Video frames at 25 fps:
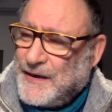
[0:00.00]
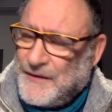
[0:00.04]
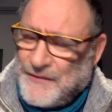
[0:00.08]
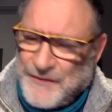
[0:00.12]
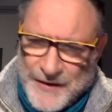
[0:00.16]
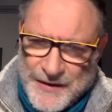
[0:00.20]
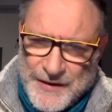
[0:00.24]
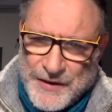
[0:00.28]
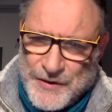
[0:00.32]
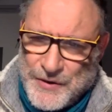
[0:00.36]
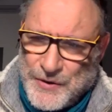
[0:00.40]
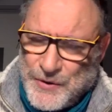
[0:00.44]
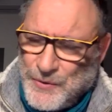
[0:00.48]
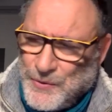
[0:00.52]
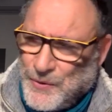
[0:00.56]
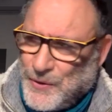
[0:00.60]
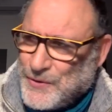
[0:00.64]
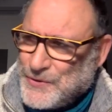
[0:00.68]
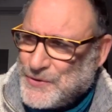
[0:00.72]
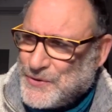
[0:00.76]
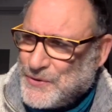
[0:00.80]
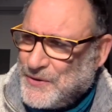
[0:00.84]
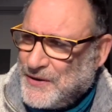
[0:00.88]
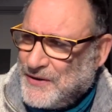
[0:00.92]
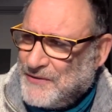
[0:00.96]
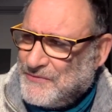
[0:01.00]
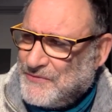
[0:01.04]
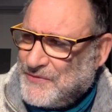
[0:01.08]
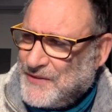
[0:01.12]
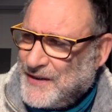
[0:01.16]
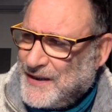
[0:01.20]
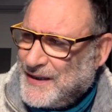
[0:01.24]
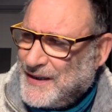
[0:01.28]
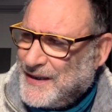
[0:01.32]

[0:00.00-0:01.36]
think that you also have